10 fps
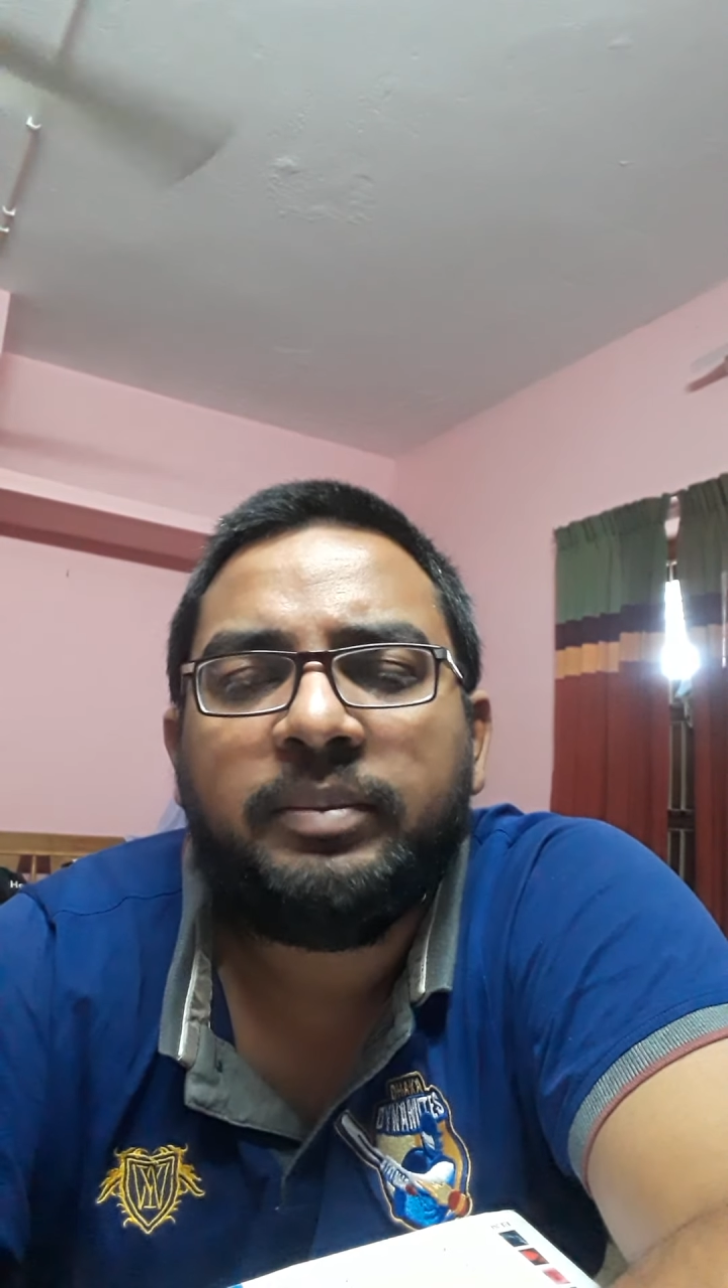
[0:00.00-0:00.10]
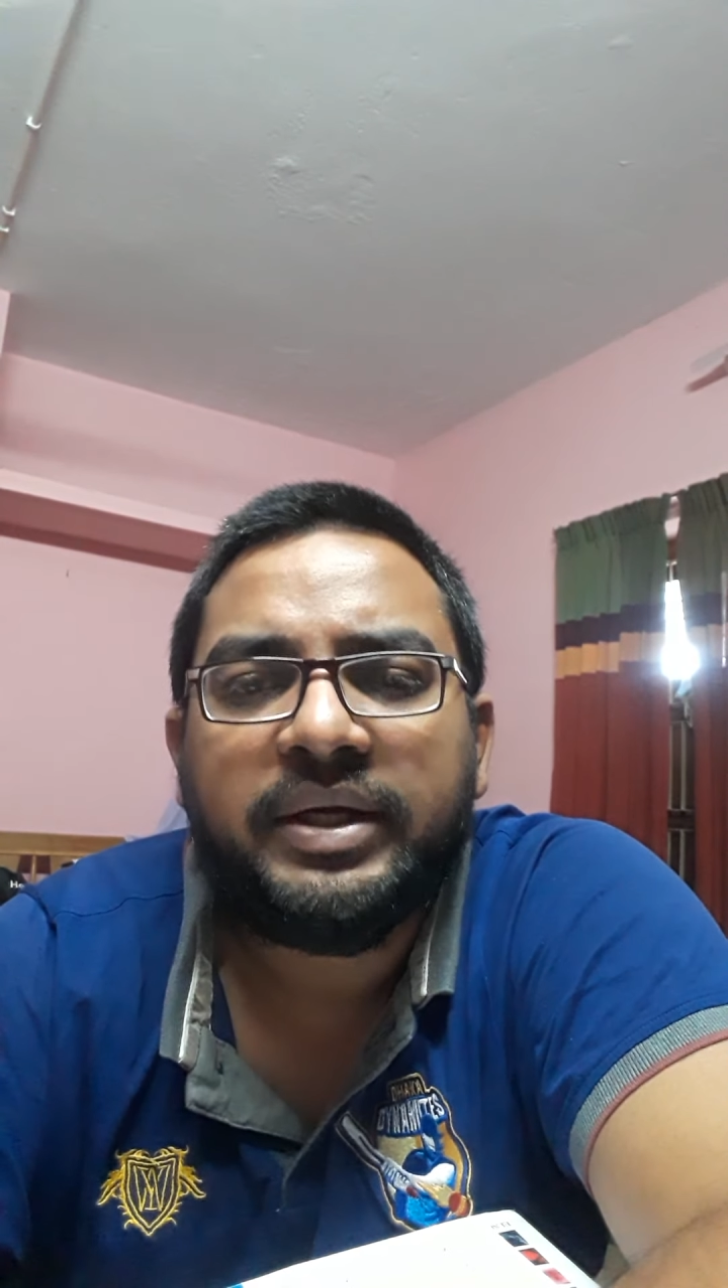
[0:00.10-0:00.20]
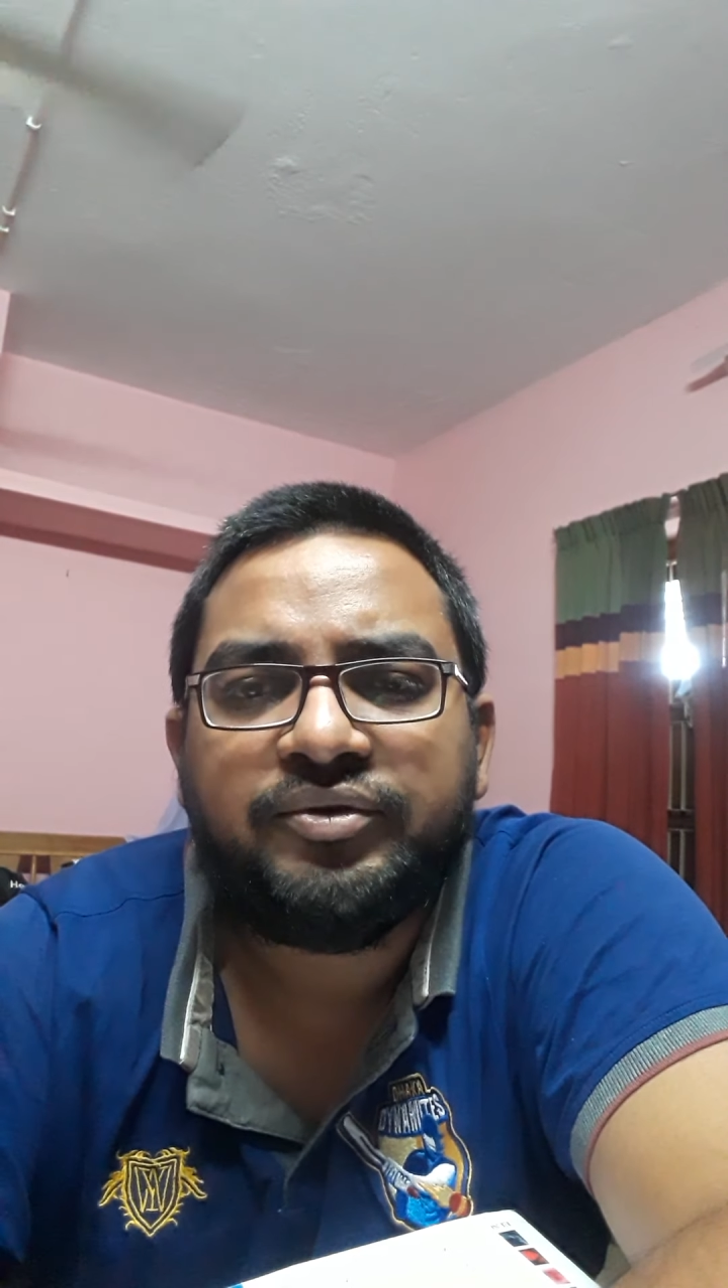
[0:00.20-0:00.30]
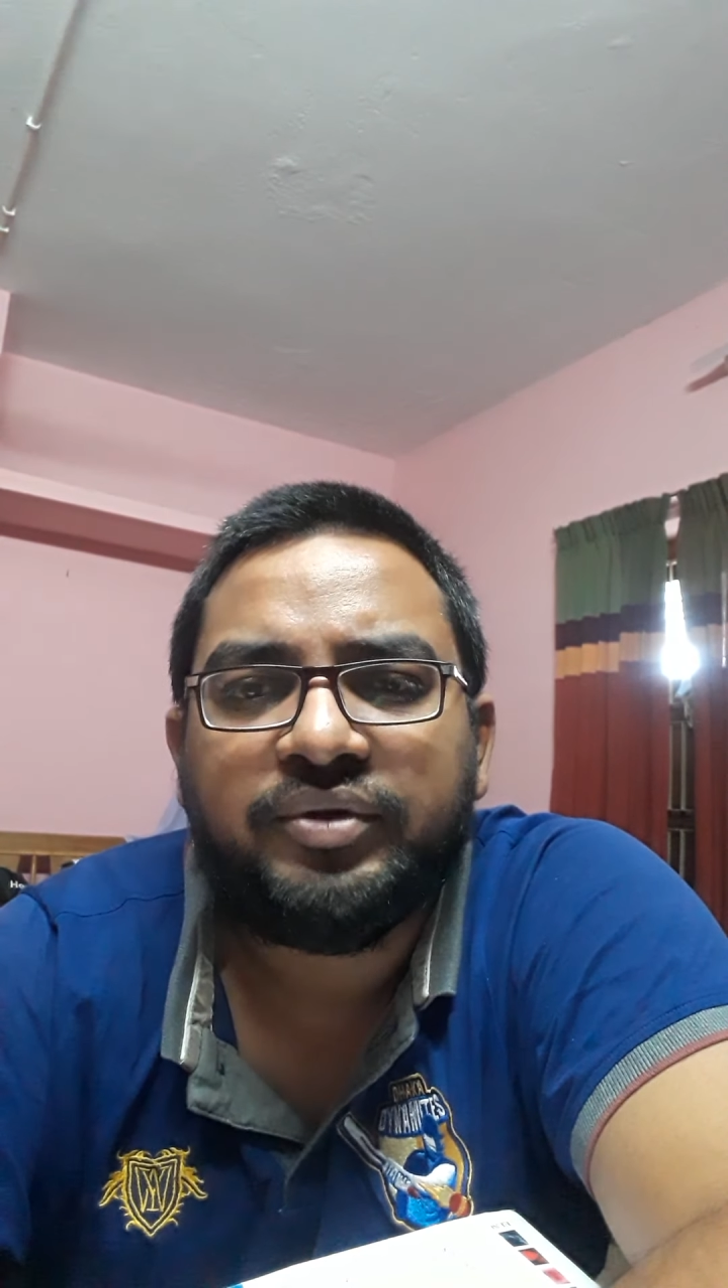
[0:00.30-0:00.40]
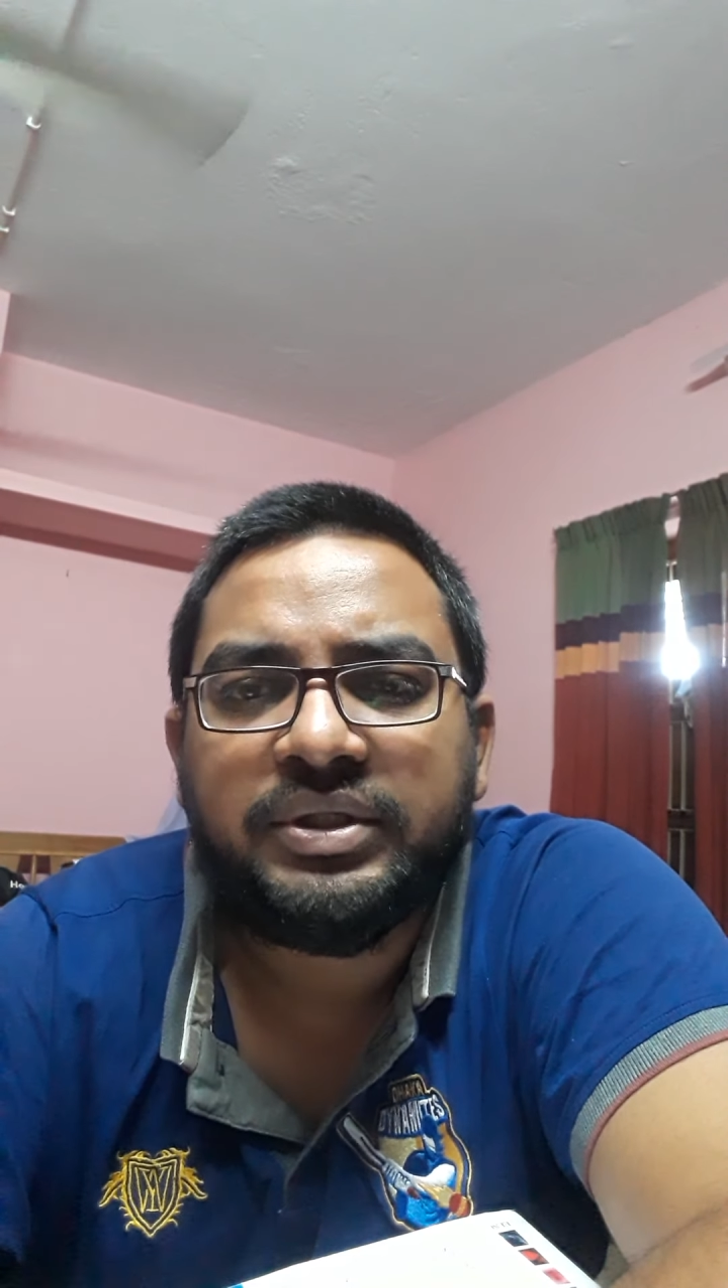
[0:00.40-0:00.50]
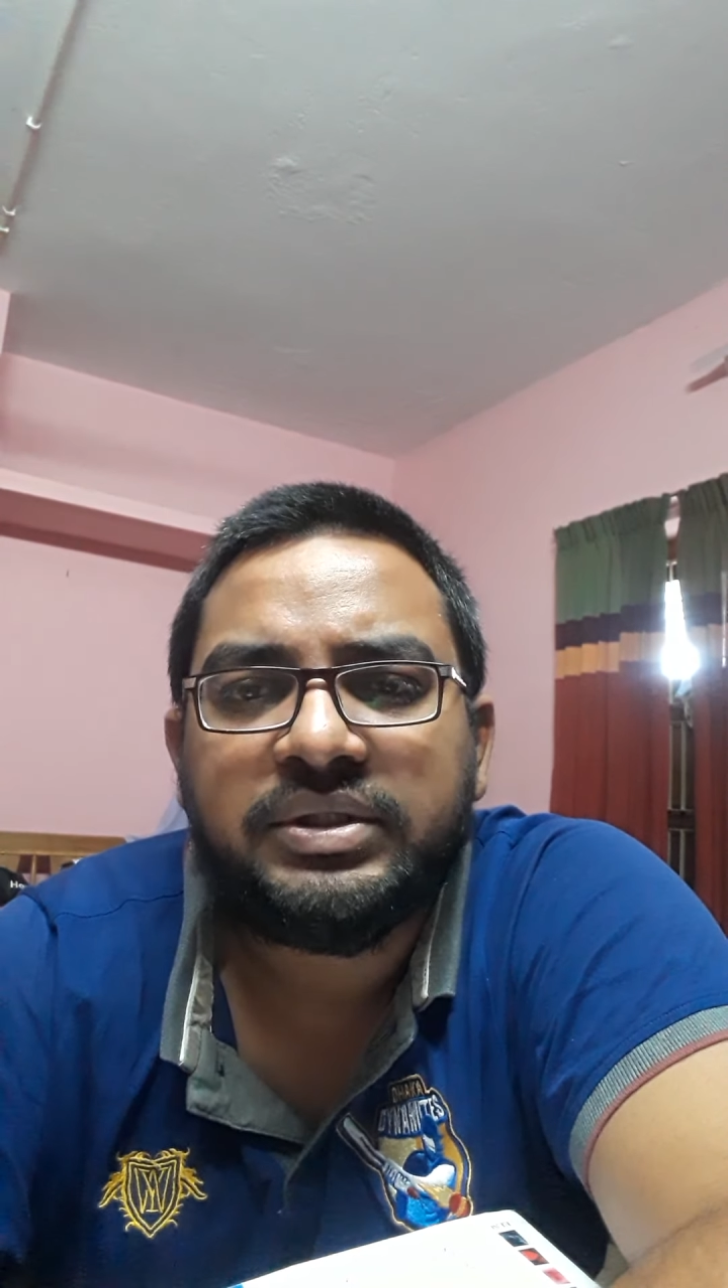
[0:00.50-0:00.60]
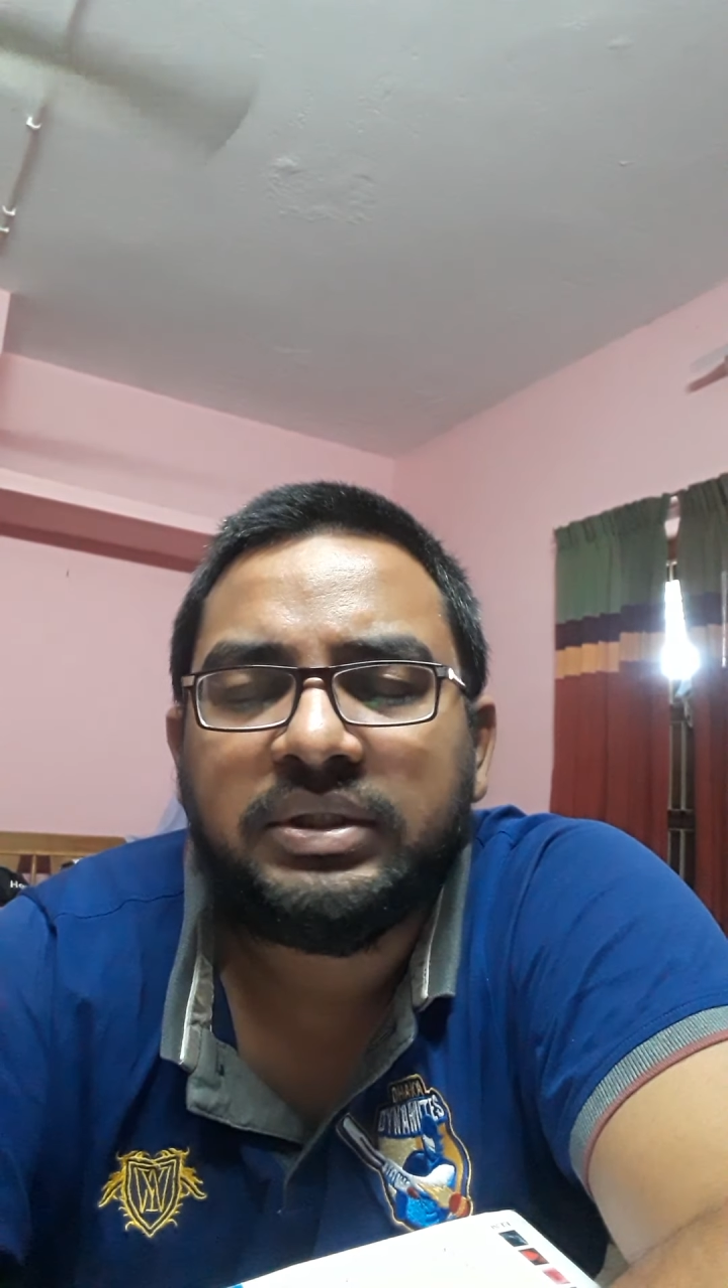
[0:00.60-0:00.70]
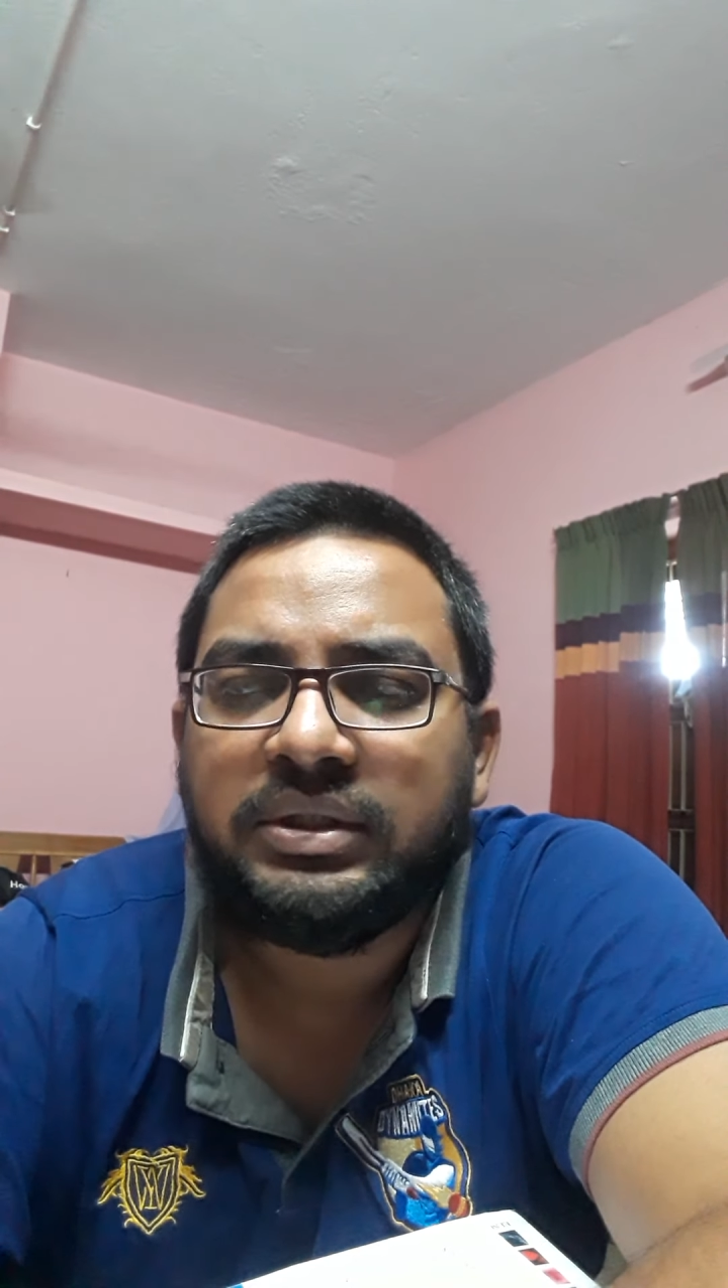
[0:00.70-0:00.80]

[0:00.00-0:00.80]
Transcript: pectoris,